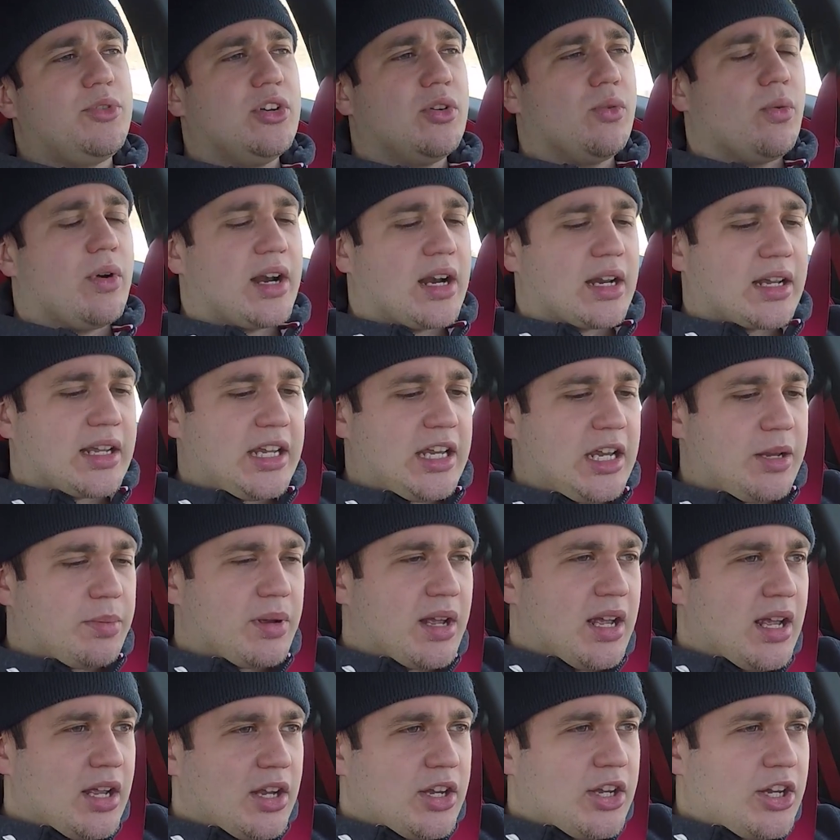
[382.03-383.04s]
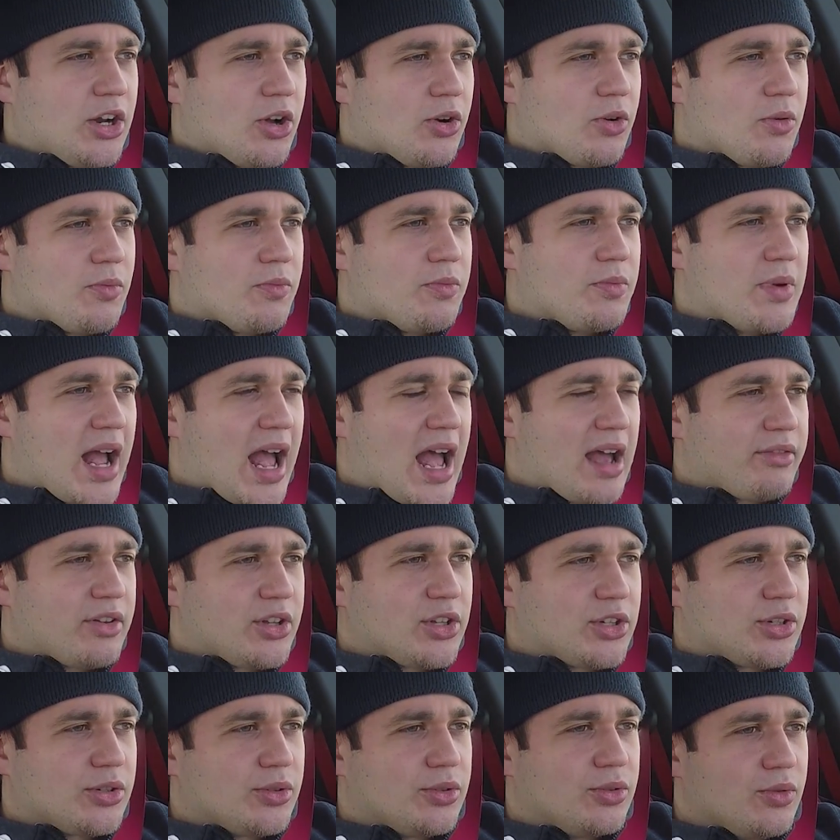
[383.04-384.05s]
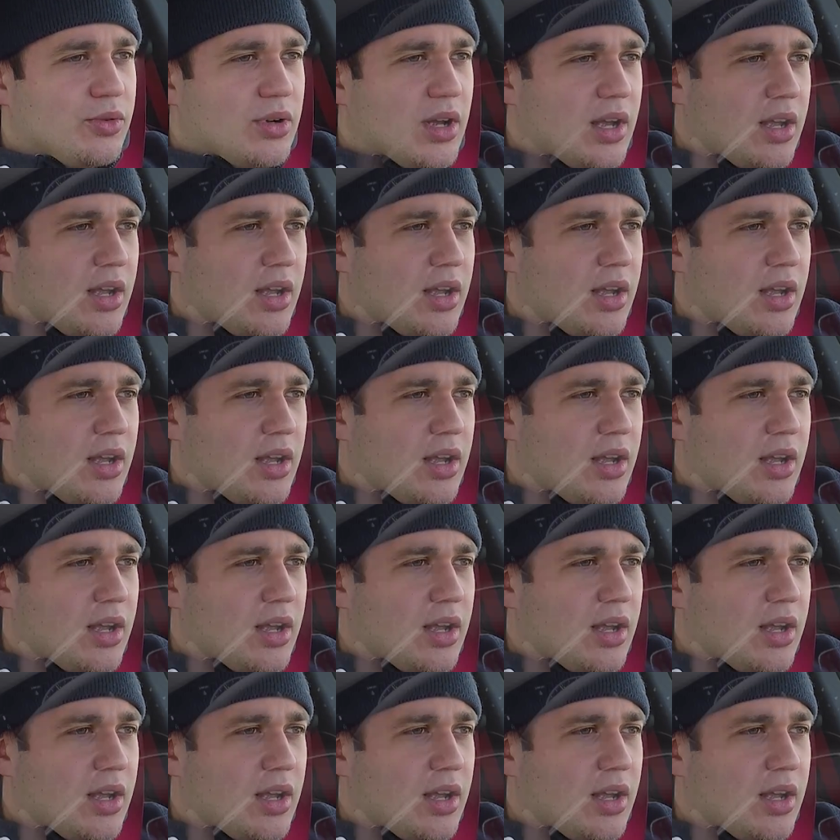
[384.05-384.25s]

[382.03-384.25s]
You don't want to keep, having to